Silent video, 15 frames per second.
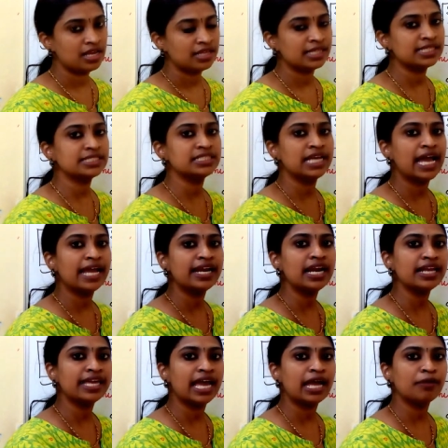The channel
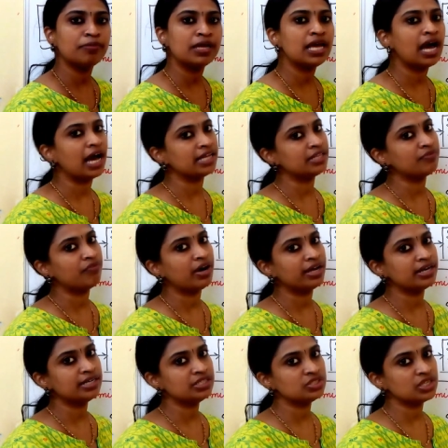can be either
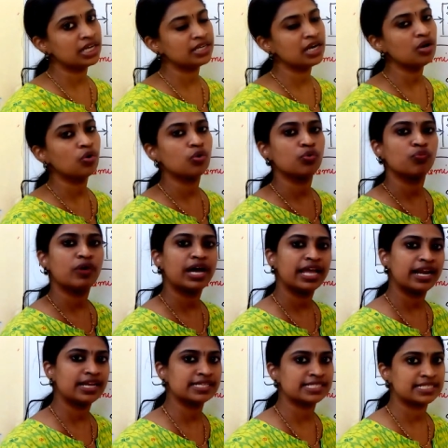wired channel or
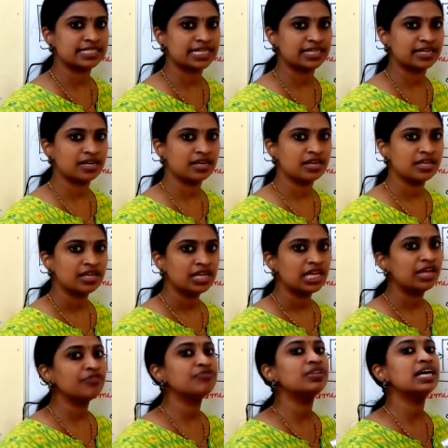wireless channel.
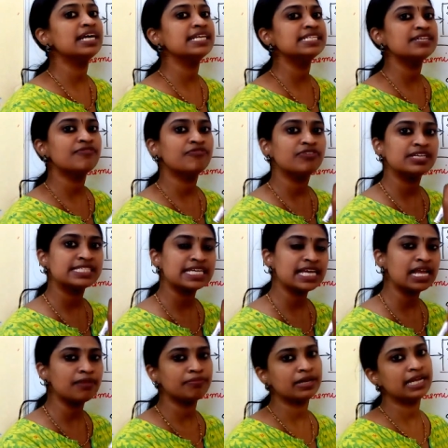If there is a
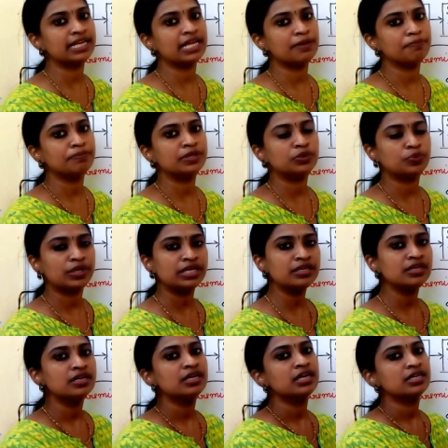physical medium between
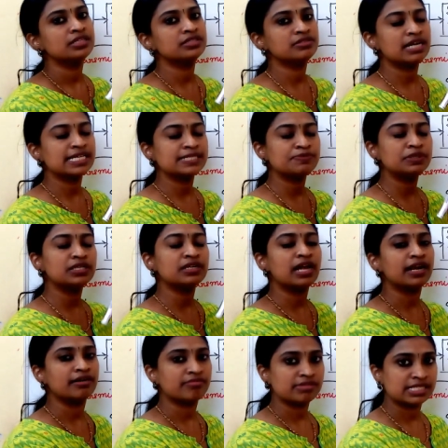the transmitter
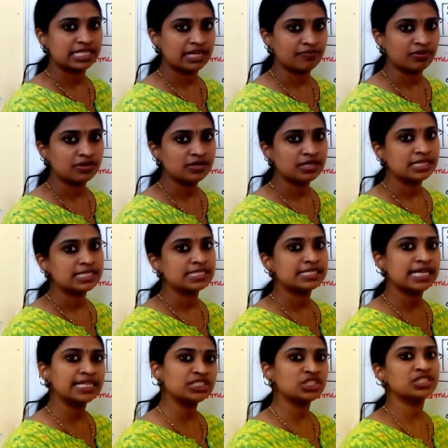and receiver,
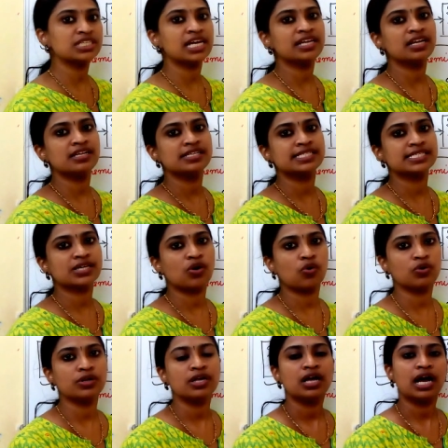such a channel is
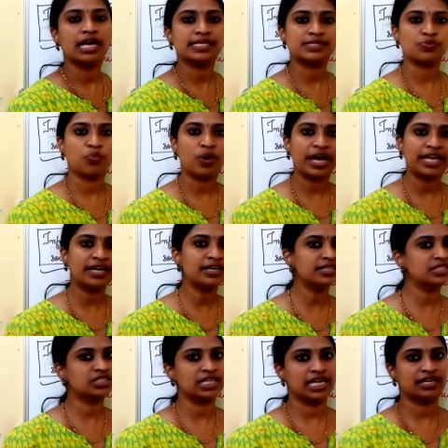called as wired
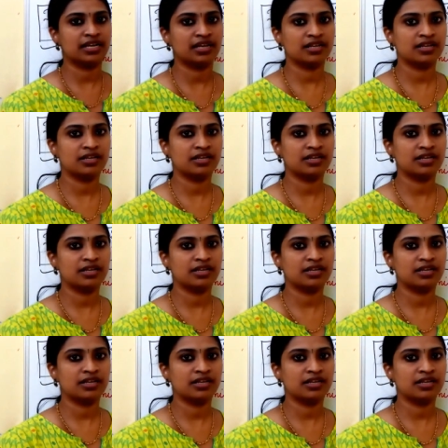channel.